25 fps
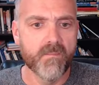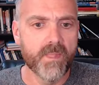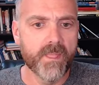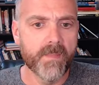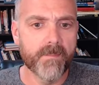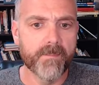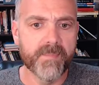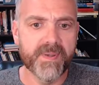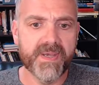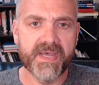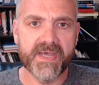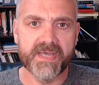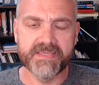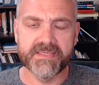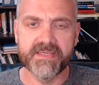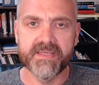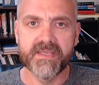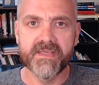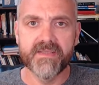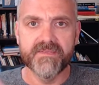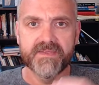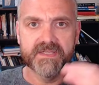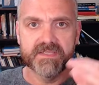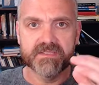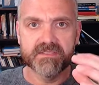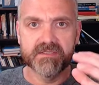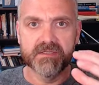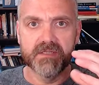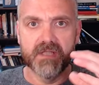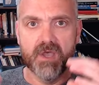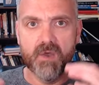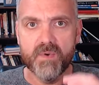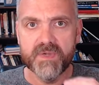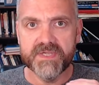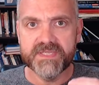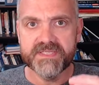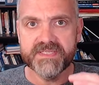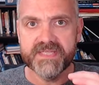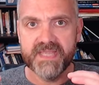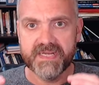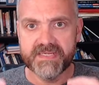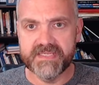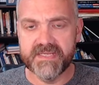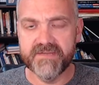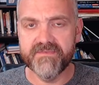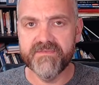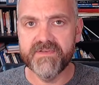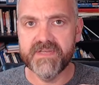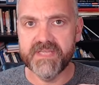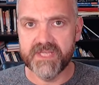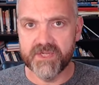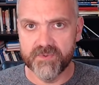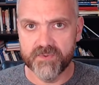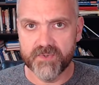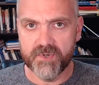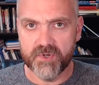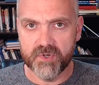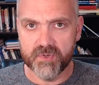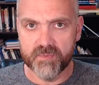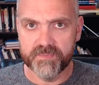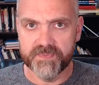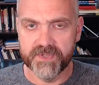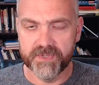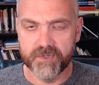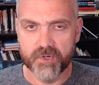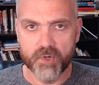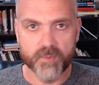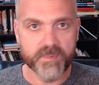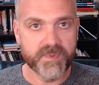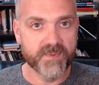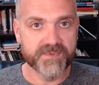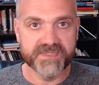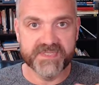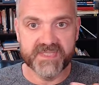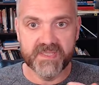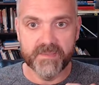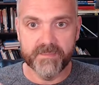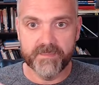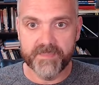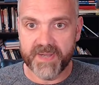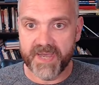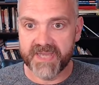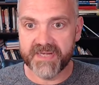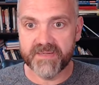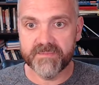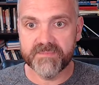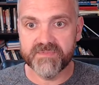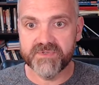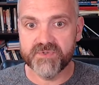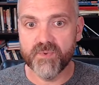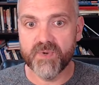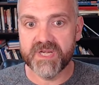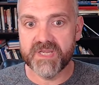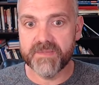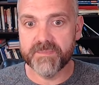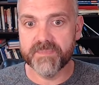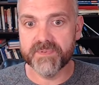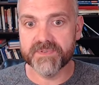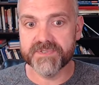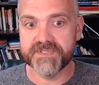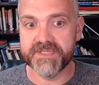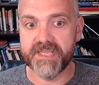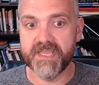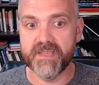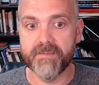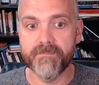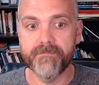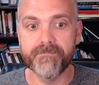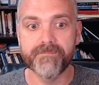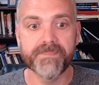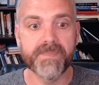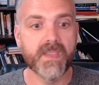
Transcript: But this lowest activity group, the group that was in the bottom 20%,